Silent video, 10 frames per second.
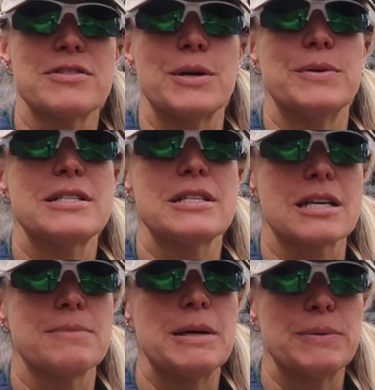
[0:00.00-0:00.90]
So this is
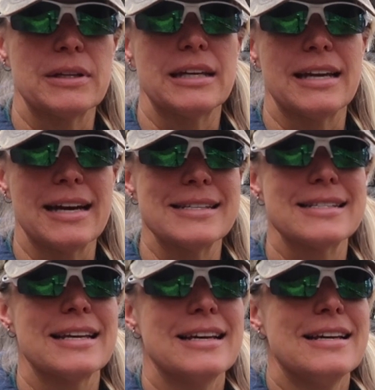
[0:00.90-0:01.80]
gonna be really
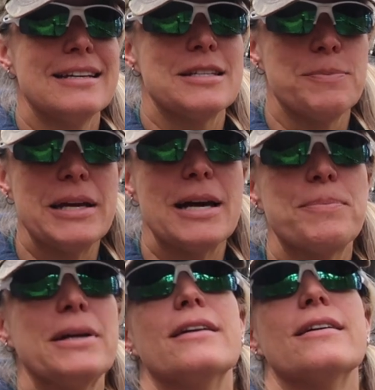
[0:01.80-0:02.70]
nice to be
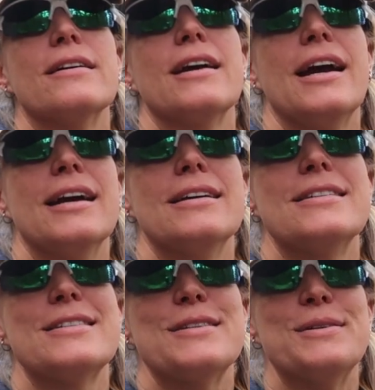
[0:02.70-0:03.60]
up here
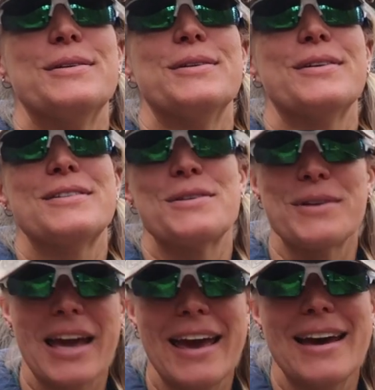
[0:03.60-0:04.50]
and to
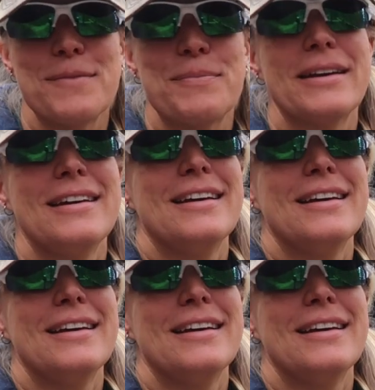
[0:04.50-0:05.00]
camp